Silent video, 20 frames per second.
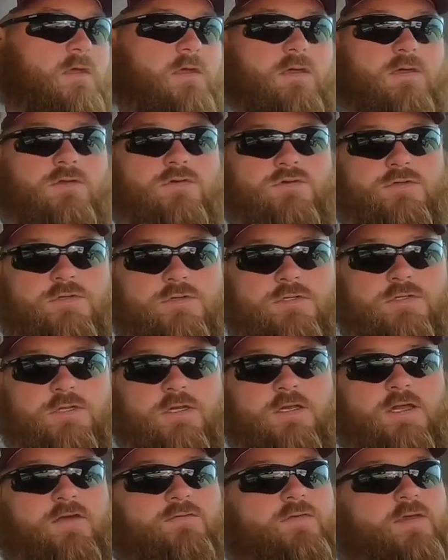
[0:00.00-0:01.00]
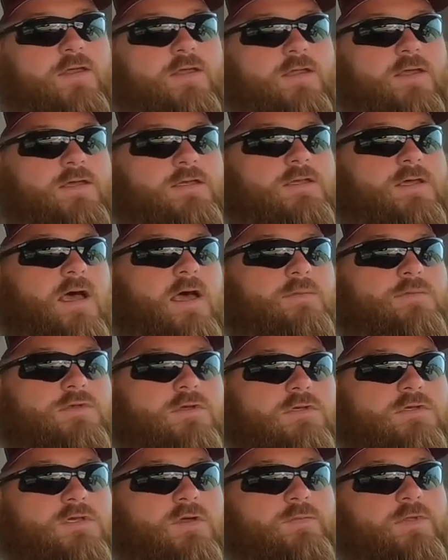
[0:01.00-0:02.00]
there's significant lead times
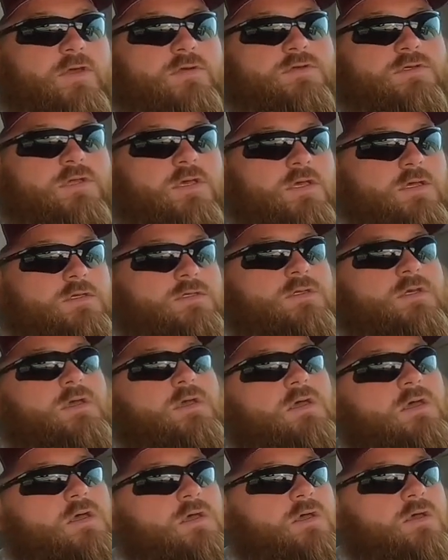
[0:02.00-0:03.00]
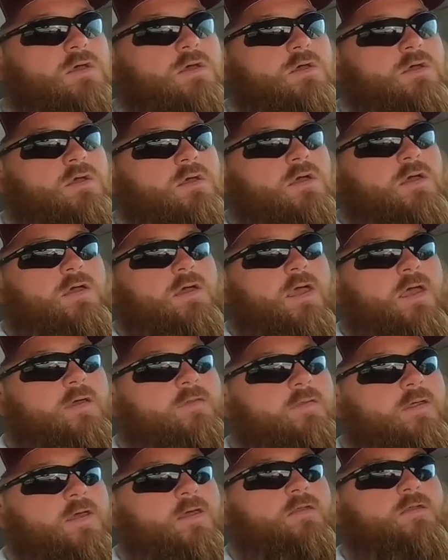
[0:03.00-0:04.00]
on some of those things.
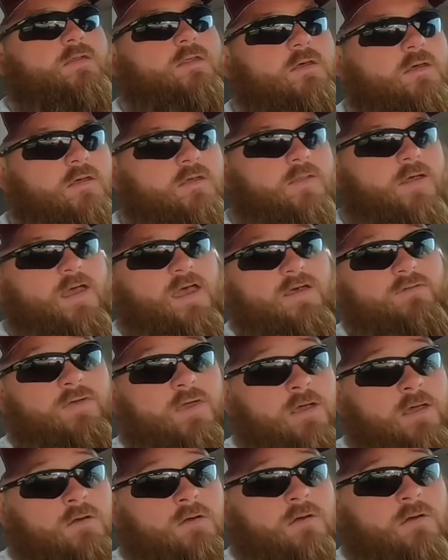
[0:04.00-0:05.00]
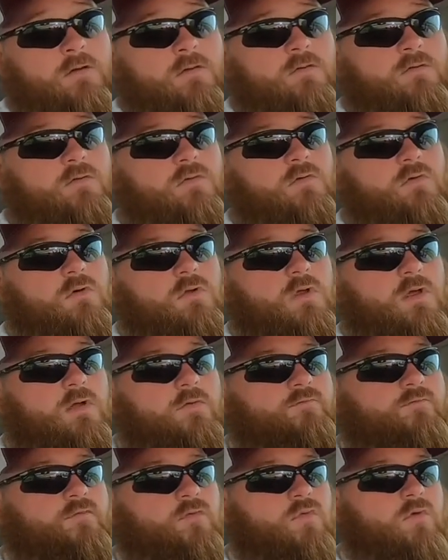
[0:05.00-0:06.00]
And then the heavy hitter
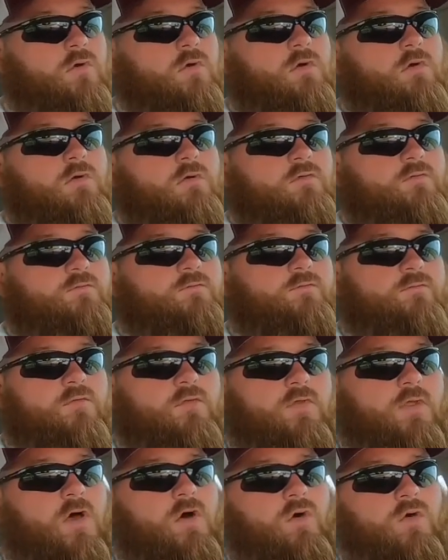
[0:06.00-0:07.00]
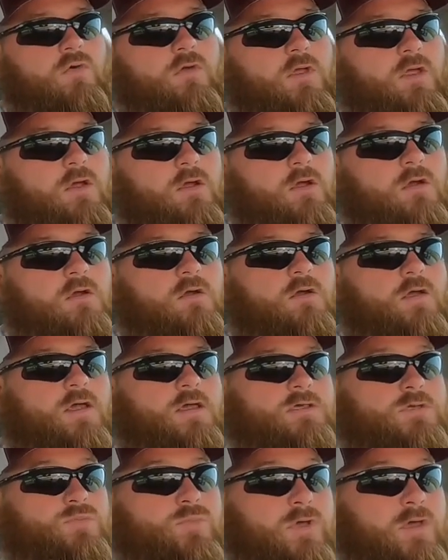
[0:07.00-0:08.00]
for the whole year
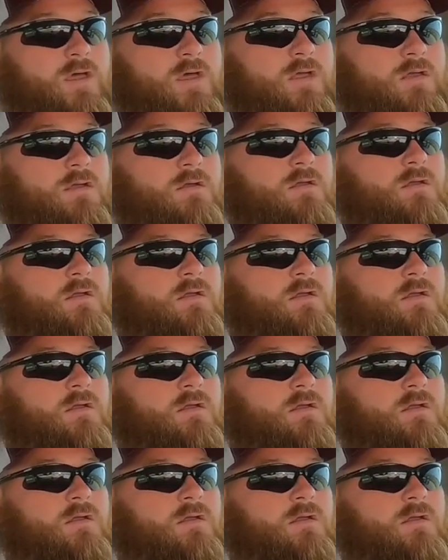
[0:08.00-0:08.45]
has been